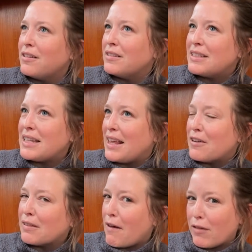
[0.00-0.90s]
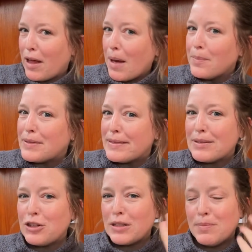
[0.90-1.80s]
say they're level ups
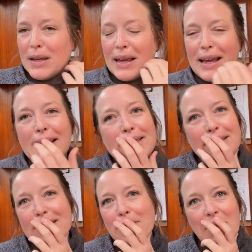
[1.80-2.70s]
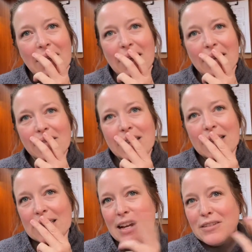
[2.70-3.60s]
just because to me
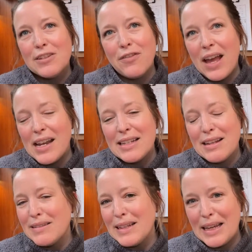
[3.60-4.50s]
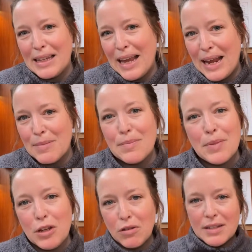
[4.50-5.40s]
it sounds fun. It sounds like a game,
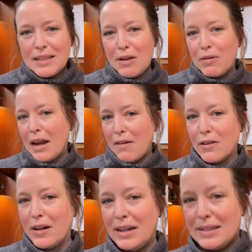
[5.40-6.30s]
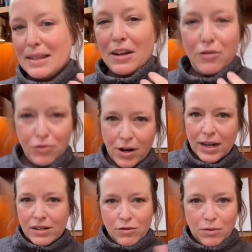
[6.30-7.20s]
but you could say whatever it is that you're
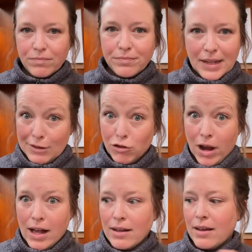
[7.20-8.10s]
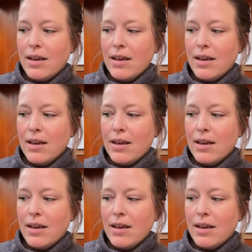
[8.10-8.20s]
trying to like track.